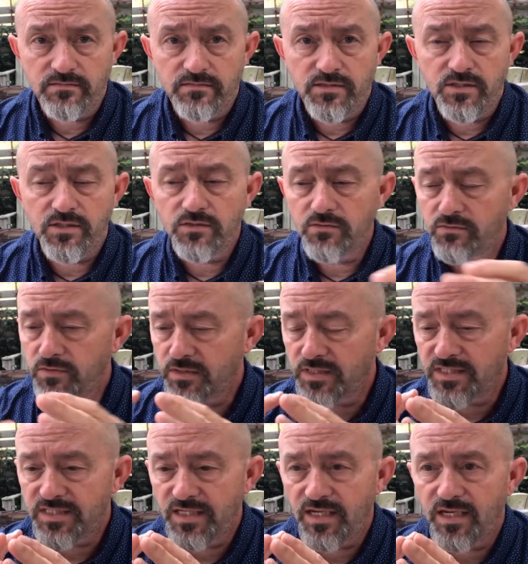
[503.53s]
You would
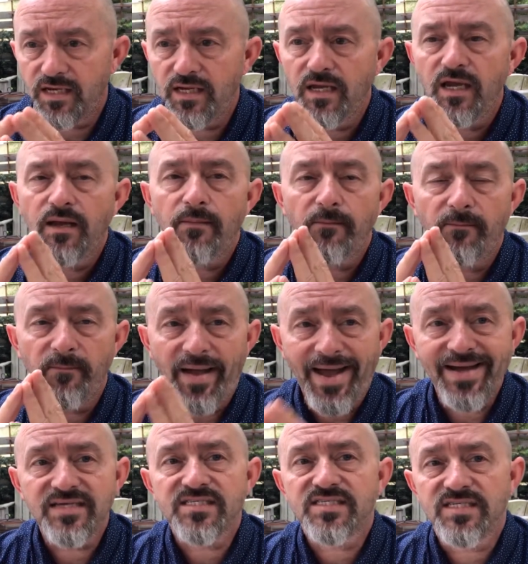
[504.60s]
see
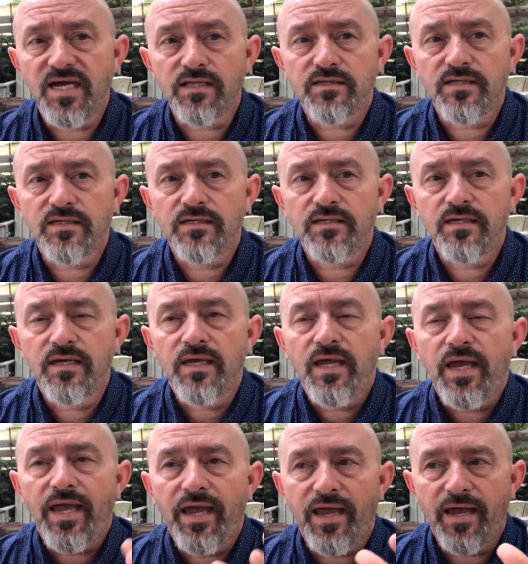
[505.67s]
mass selling
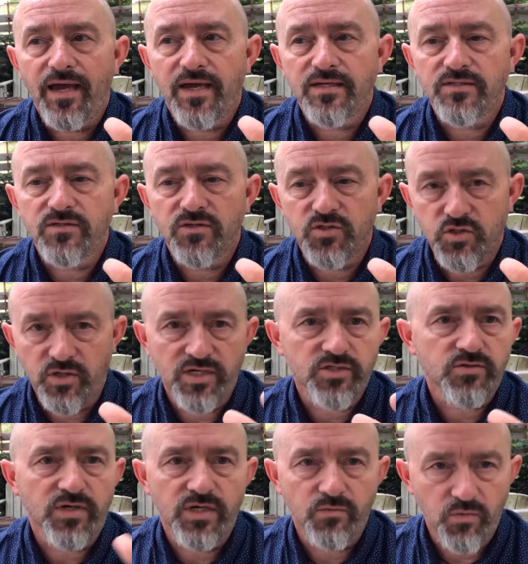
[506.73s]
and the
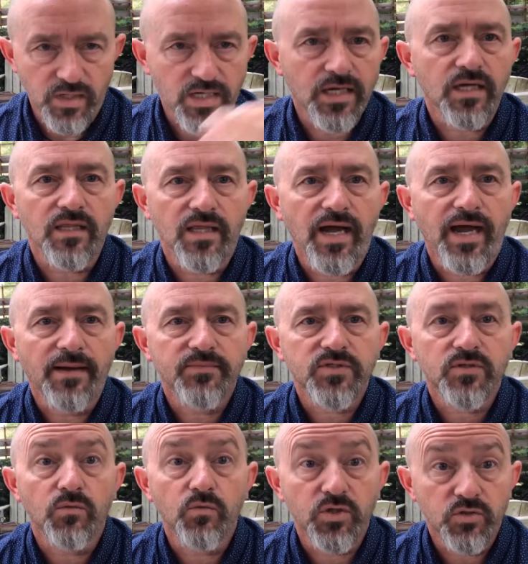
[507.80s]
Treasury would collapse,
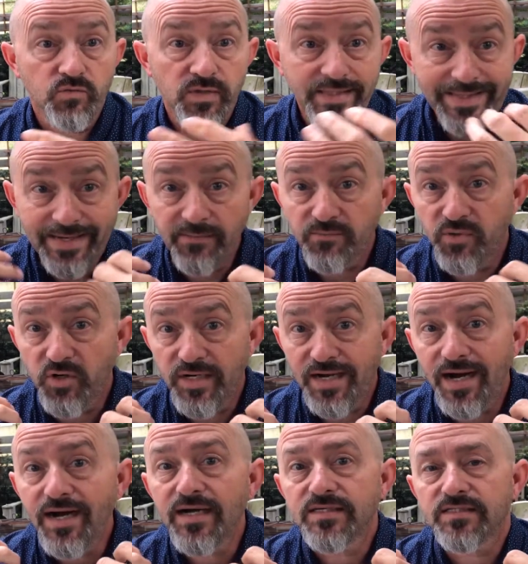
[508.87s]
which would then put
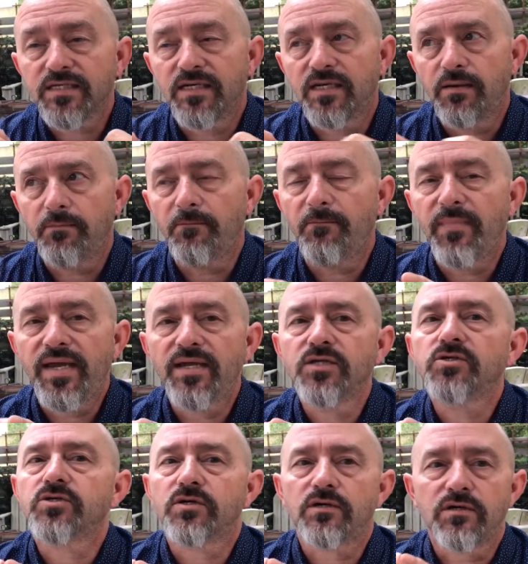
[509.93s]
us in a
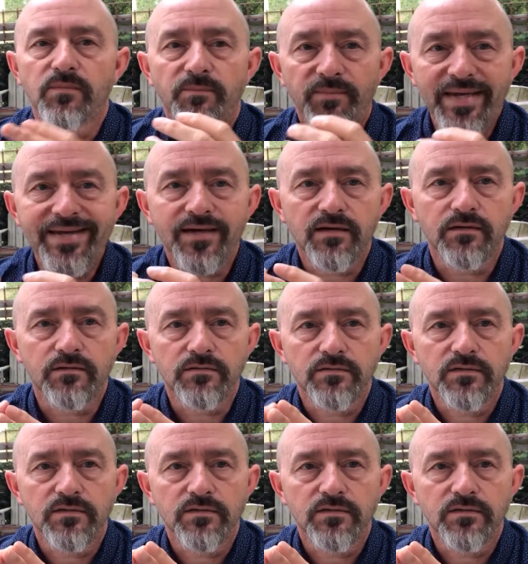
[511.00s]
major pickle.